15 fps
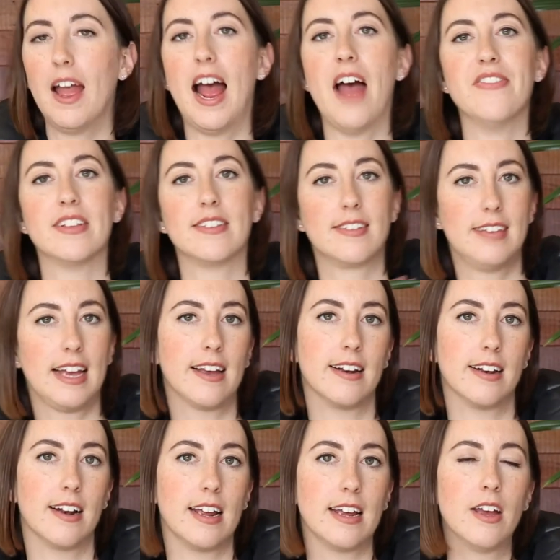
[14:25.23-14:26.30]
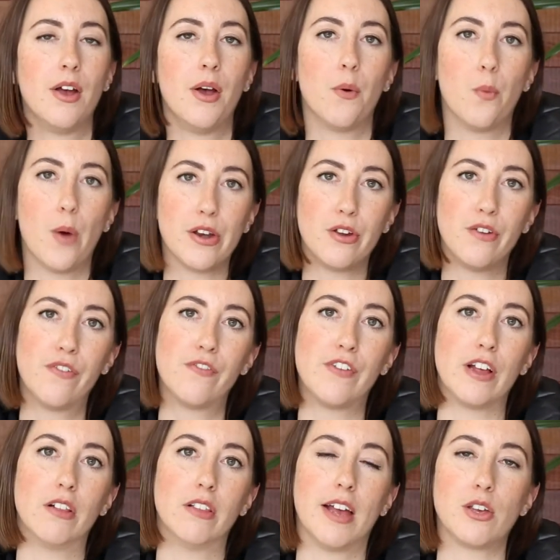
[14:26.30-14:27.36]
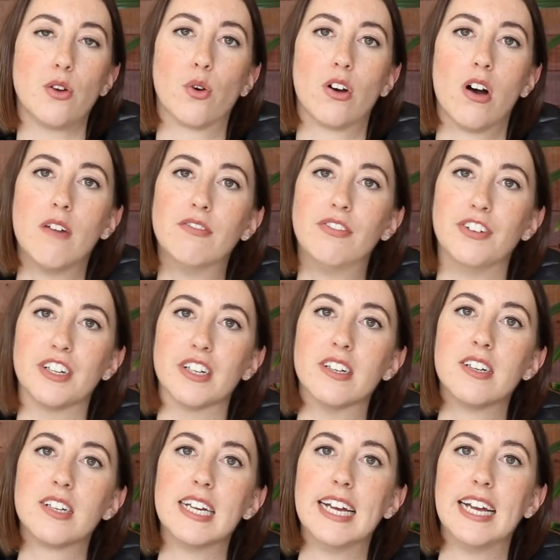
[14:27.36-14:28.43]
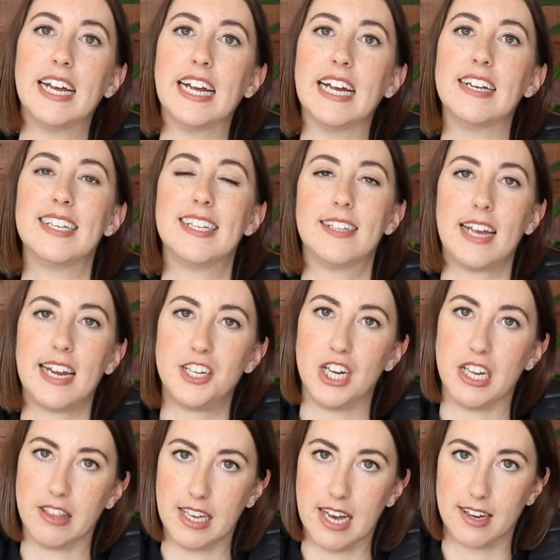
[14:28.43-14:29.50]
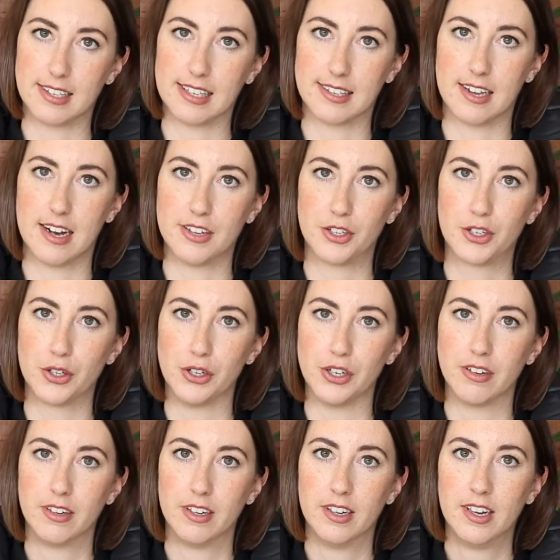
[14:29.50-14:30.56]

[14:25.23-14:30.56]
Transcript: and then secondly, when you feel like you're confident in teaching the exercise too.